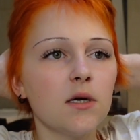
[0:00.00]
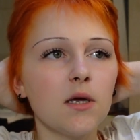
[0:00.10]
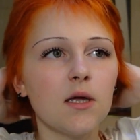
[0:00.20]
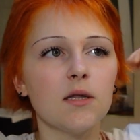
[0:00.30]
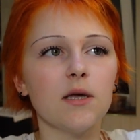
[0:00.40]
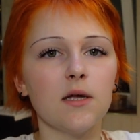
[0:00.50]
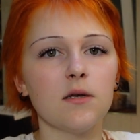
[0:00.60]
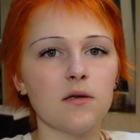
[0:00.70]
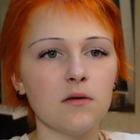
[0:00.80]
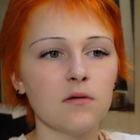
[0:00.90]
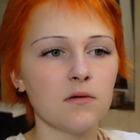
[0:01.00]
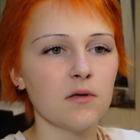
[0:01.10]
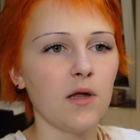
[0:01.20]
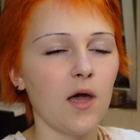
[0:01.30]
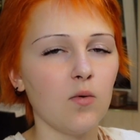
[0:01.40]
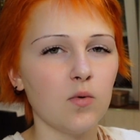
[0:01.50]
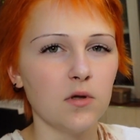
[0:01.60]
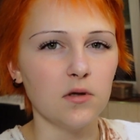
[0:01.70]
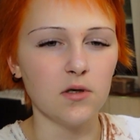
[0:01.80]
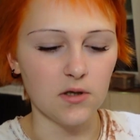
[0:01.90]
and then I
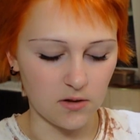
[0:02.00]
will